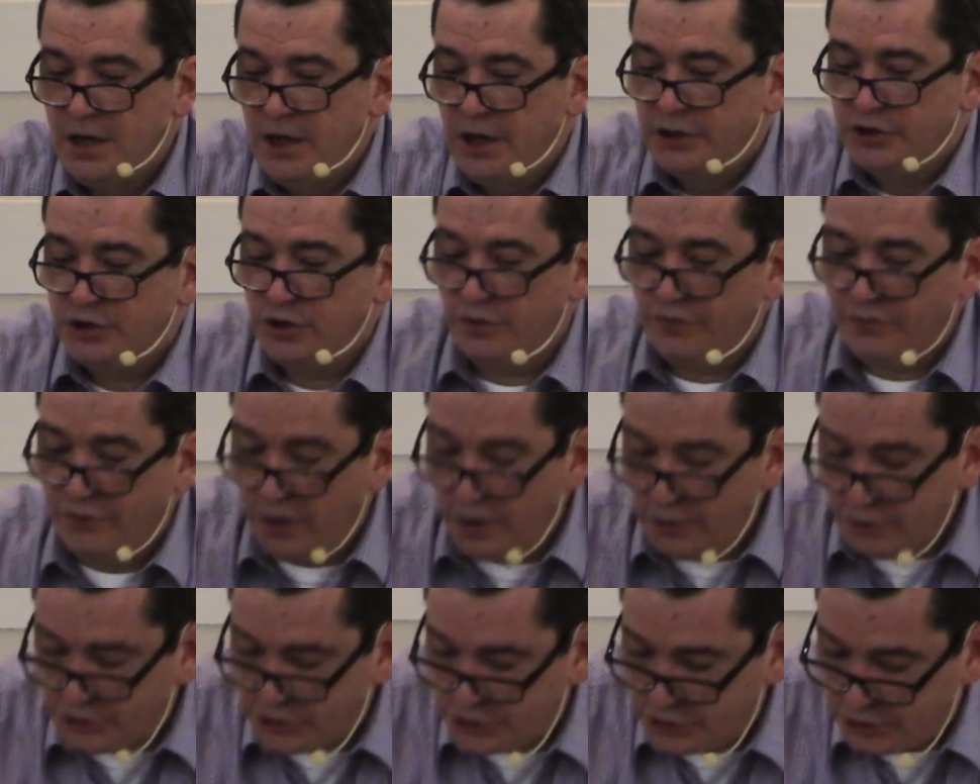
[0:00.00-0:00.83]
So,
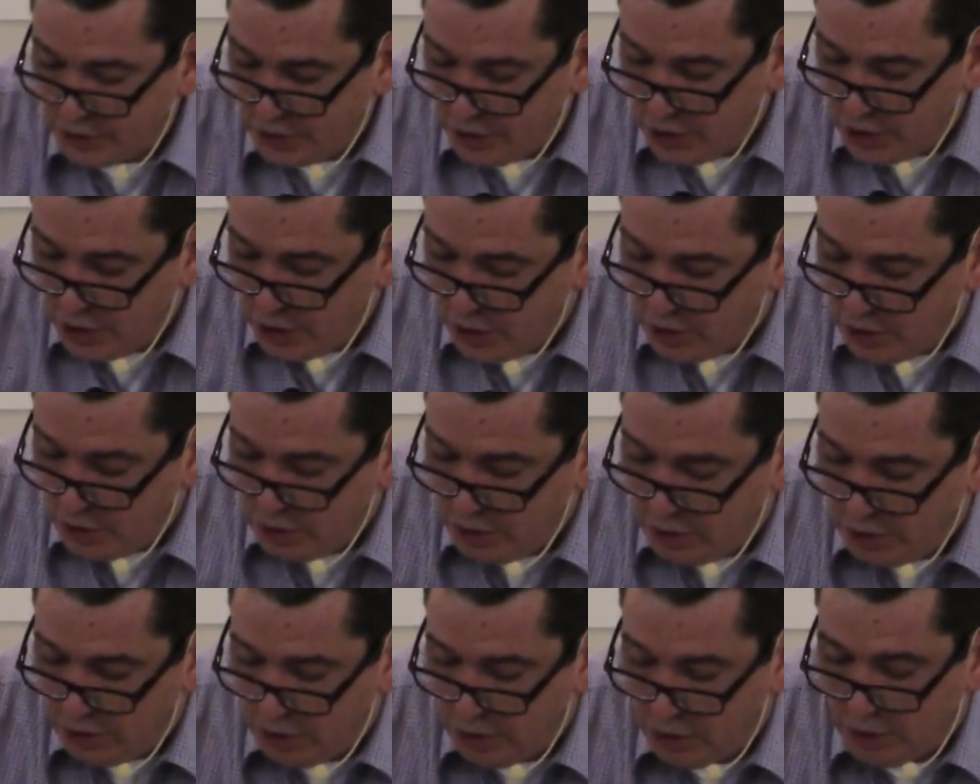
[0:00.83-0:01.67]
folks,
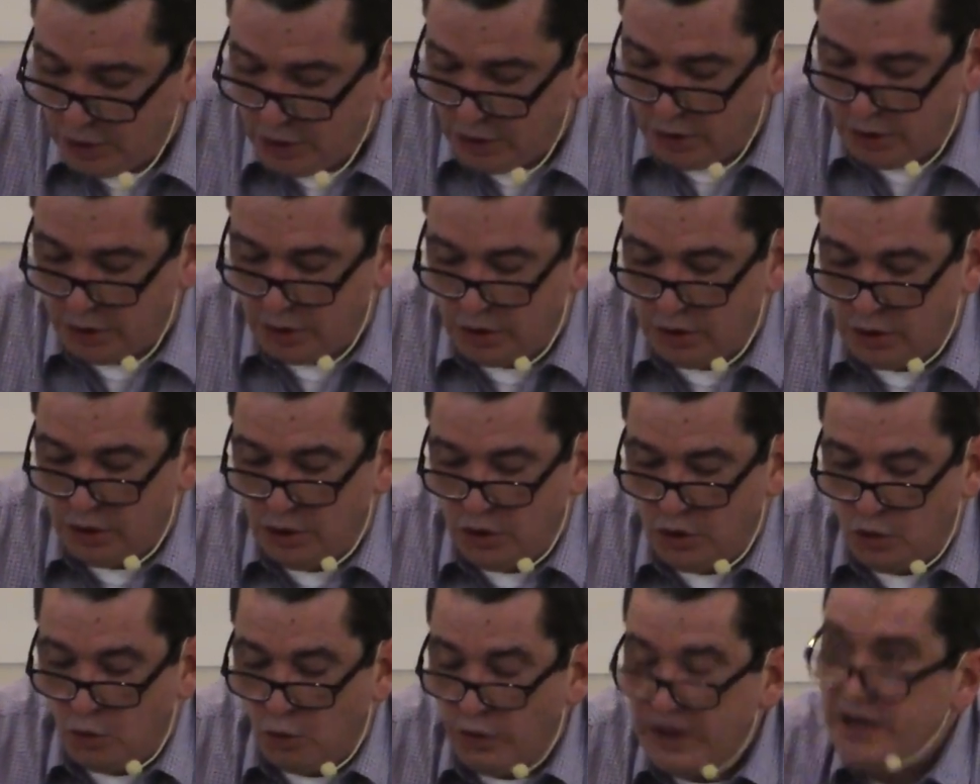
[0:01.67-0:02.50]

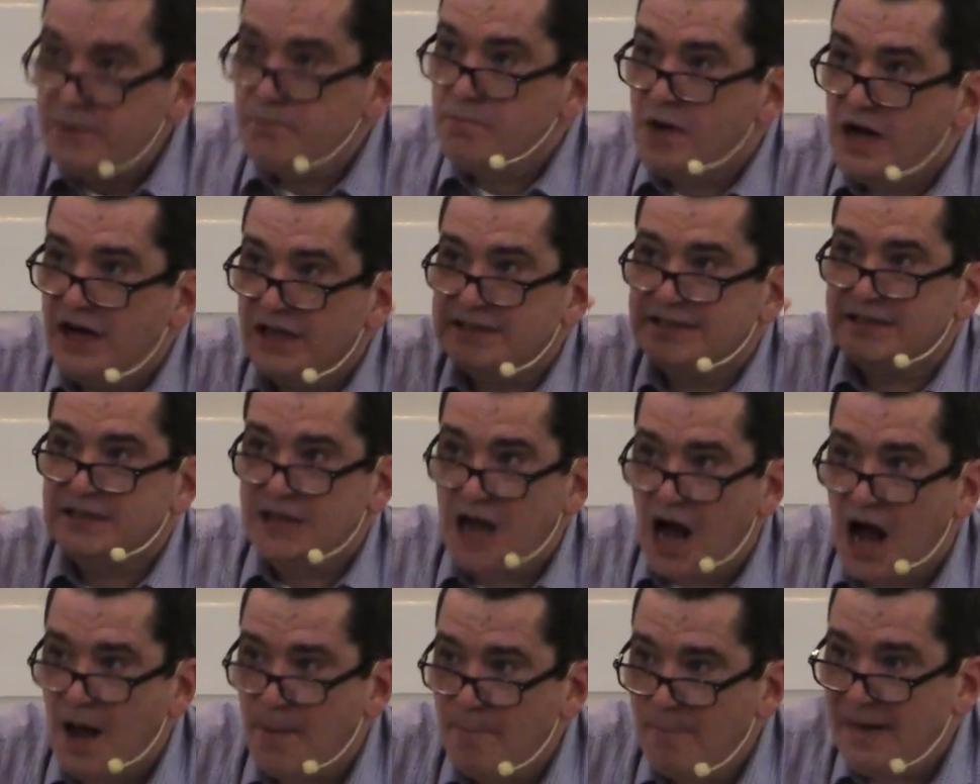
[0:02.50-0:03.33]
we must
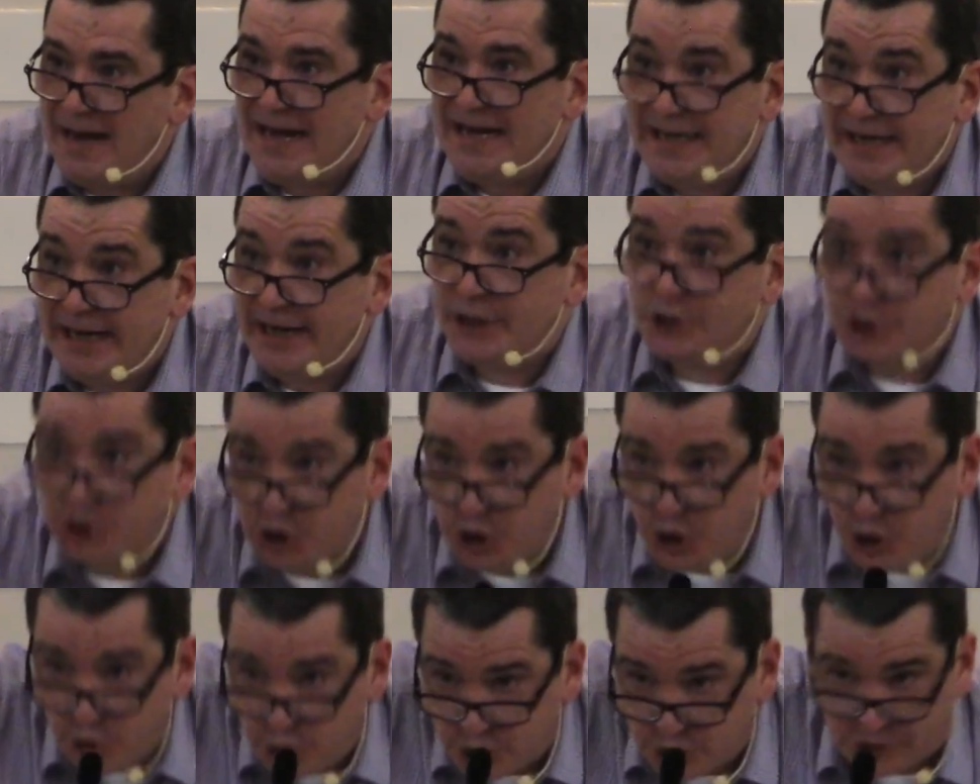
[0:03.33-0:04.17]
not make
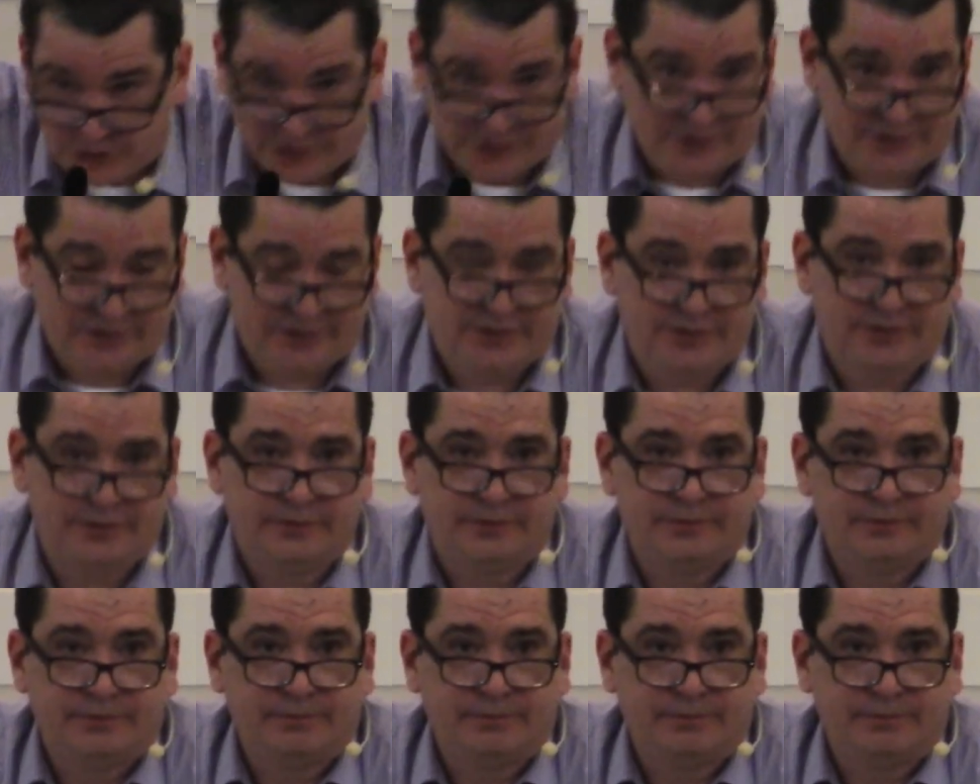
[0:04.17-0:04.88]
excuses.